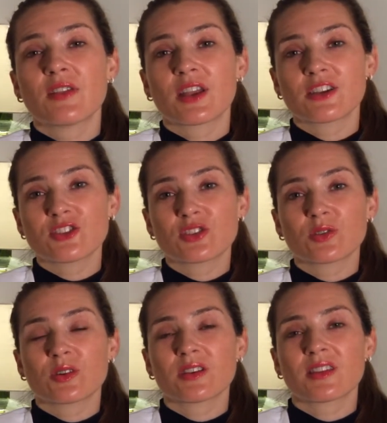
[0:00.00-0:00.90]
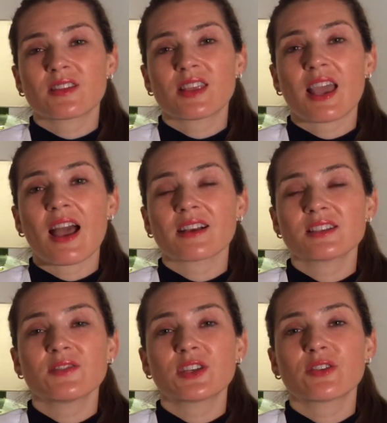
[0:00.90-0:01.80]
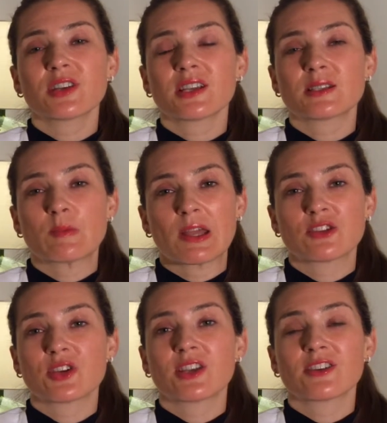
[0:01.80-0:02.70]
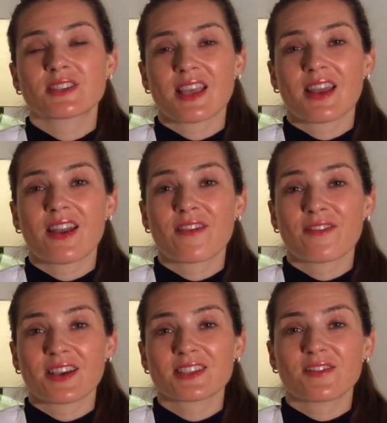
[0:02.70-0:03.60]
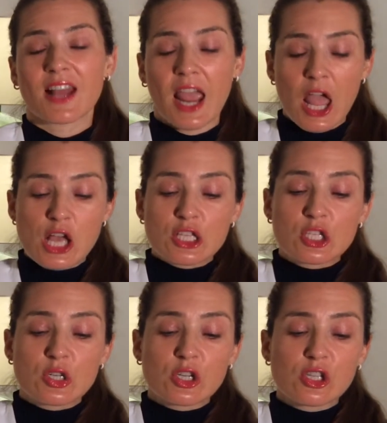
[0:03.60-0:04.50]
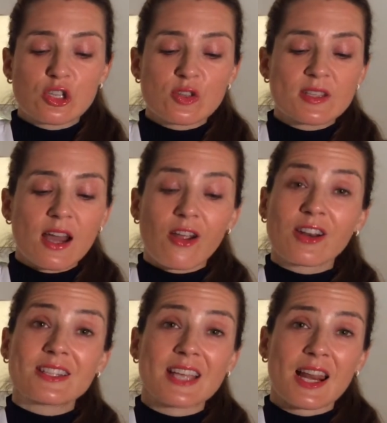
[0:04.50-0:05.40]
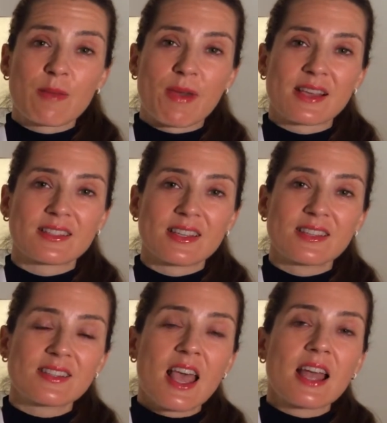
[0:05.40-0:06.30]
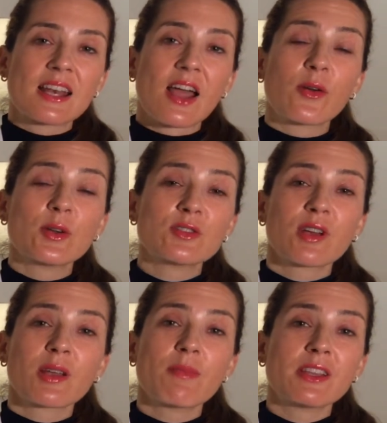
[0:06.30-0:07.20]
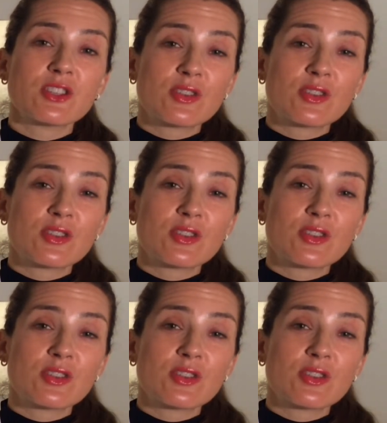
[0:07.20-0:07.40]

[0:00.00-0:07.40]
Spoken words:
that ensure that the active ingredients penetrate your skin effectively. So you can use that on a daily basis. Now, I always recommend